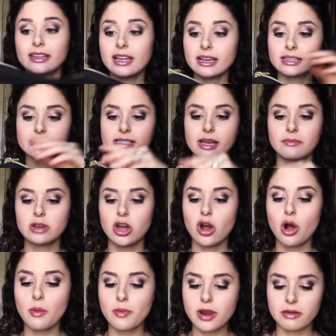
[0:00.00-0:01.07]
Next, I'm gonna
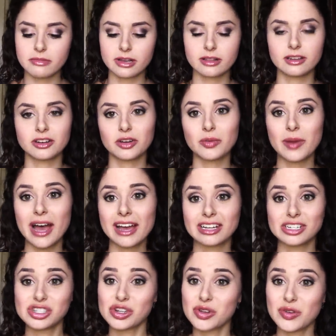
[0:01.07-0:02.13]
open up my clinical bag
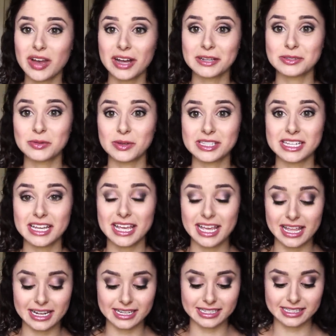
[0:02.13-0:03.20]
and show you guys what's
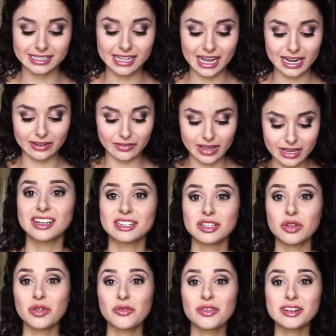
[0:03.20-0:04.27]
inside of it.
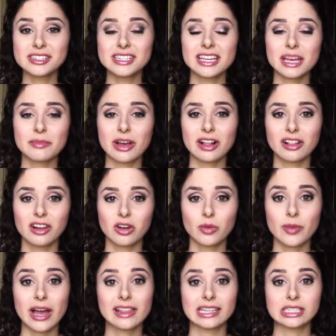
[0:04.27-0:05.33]
So the first thing in my clinical
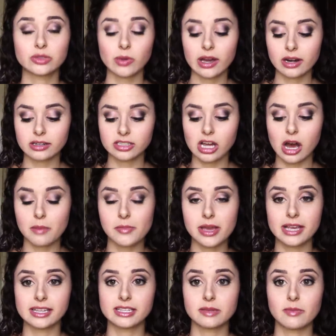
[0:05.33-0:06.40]
bag that's right on top
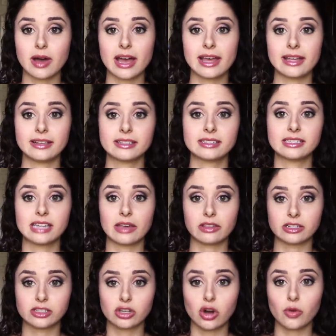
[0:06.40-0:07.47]
is my
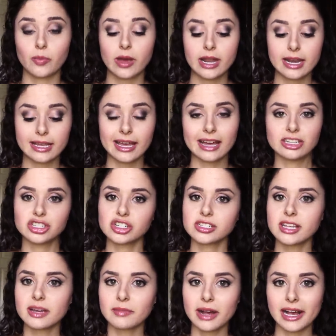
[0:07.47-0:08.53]
stethoscope. And again, just
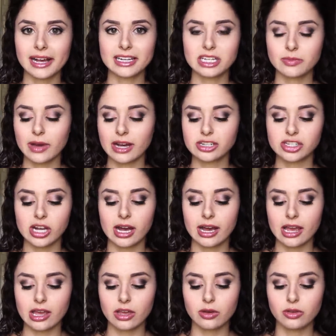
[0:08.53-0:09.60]
like my ID badge,
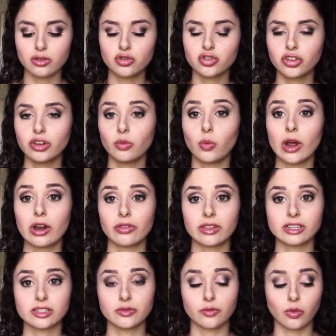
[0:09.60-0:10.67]
I usually wear
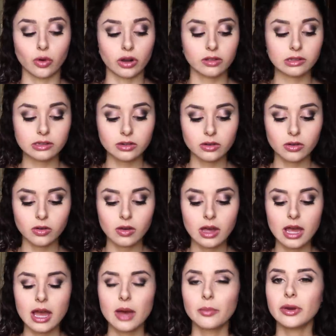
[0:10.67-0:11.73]
this for clinical,
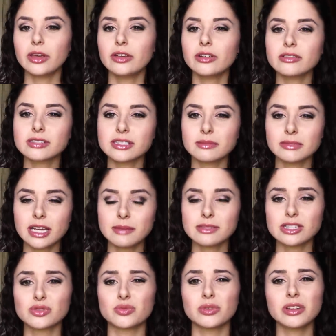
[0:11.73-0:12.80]
but you know, sometimes
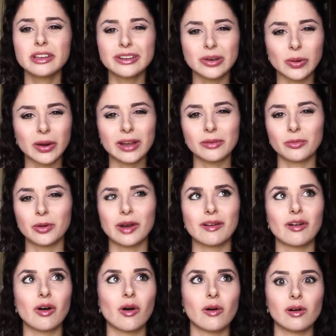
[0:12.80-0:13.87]
it's really annoying to
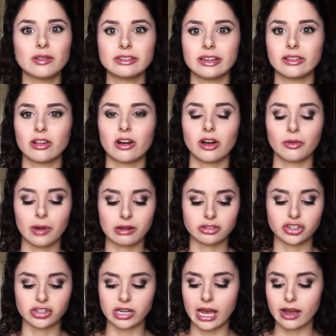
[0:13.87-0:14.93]
wear all day long around
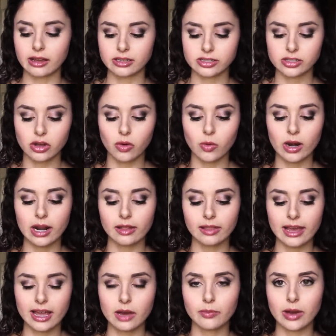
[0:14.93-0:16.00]
your neck. So what I
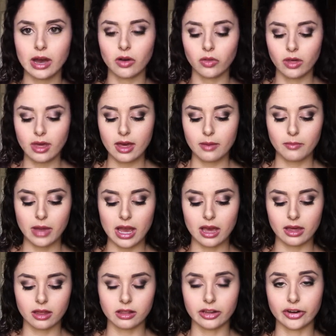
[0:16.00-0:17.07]
like about
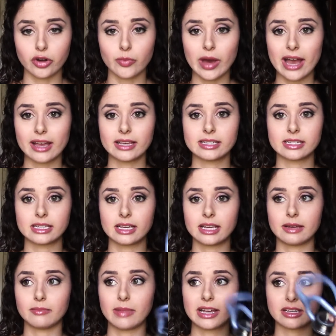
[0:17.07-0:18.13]
my clinical bag is
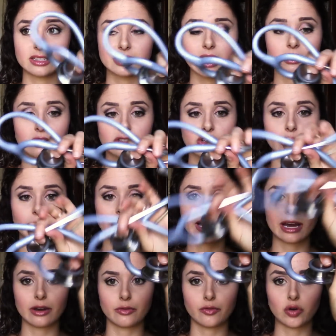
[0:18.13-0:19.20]
my stethoscope can
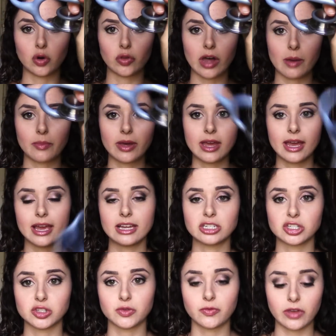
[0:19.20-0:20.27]
kind of fold up and
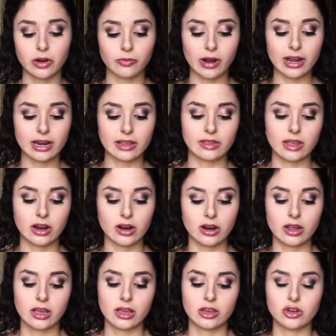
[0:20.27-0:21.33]
just fit right in there,
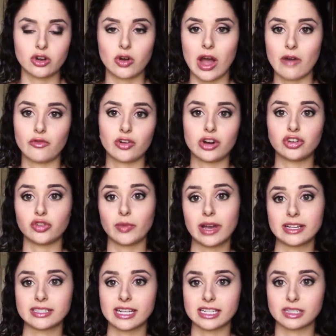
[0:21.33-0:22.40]
you know, after I do my
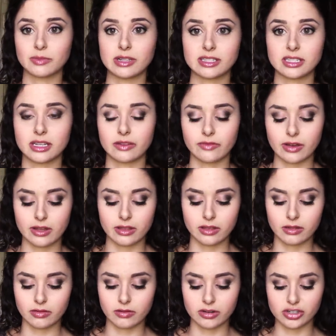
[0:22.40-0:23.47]
assessments. And if
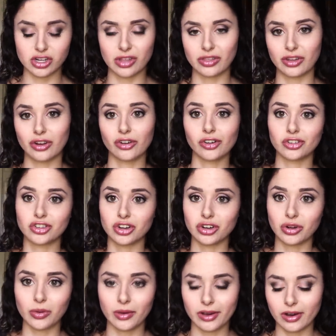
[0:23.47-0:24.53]
there's nothing urgent
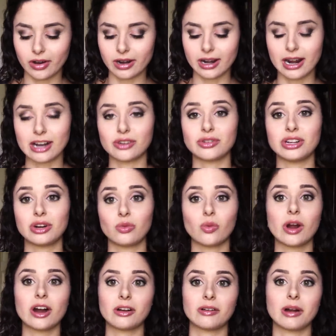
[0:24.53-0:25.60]
going on and I don't need to
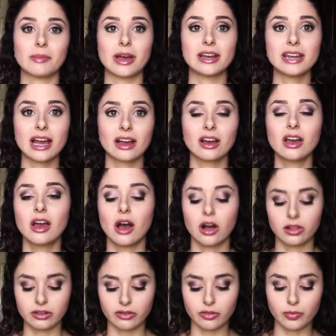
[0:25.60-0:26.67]
wear it around my neck,
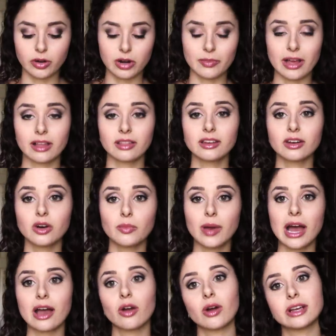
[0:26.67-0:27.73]
I'll either put it in my clinical
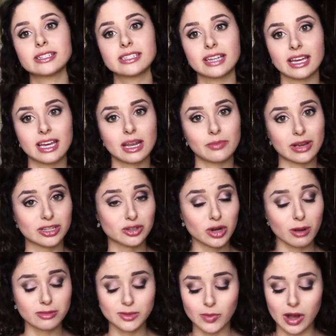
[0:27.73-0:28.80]
bag or I stick it in my
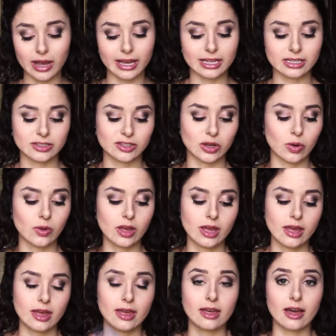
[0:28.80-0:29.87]
scrubs pocket. So
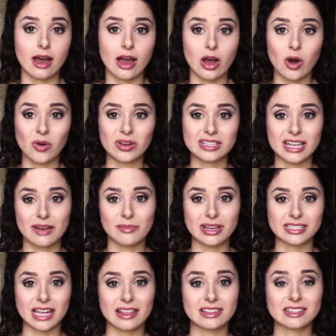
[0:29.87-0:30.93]
I always have my
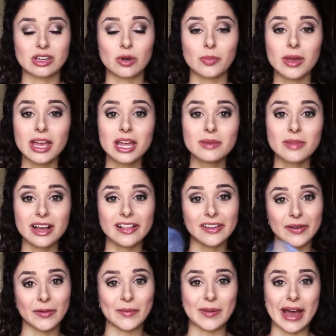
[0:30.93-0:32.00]
stethoscope in my
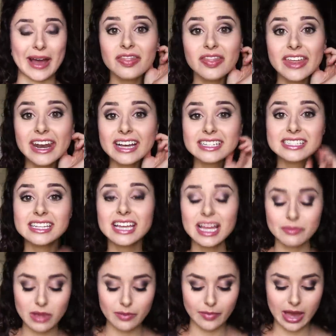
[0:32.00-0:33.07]
clinical bag. The next thing
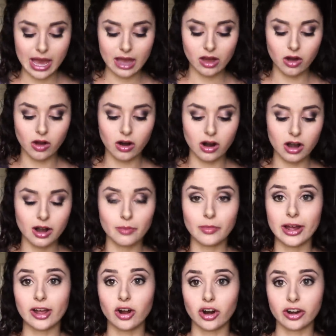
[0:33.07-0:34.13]
in my bag are
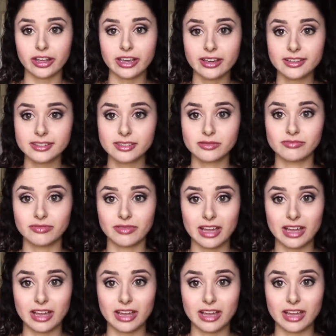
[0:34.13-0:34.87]
my car keys.